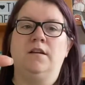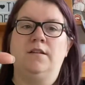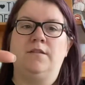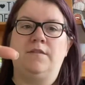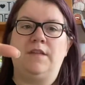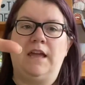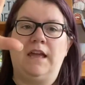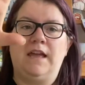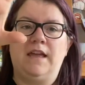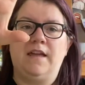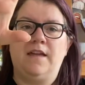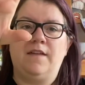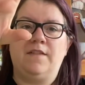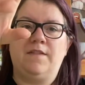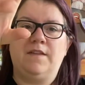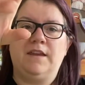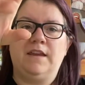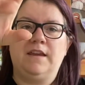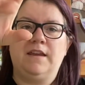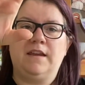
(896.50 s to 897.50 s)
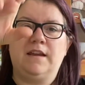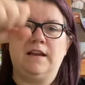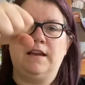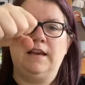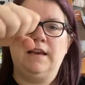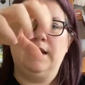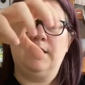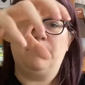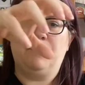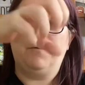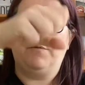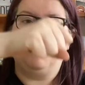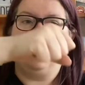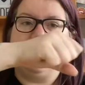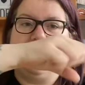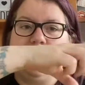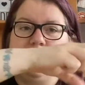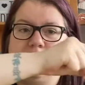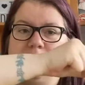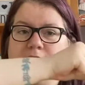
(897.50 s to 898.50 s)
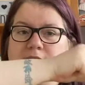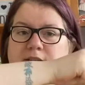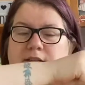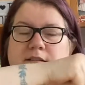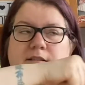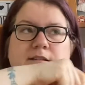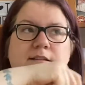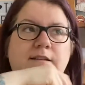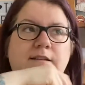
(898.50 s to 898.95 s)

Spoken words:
they're the clip ones.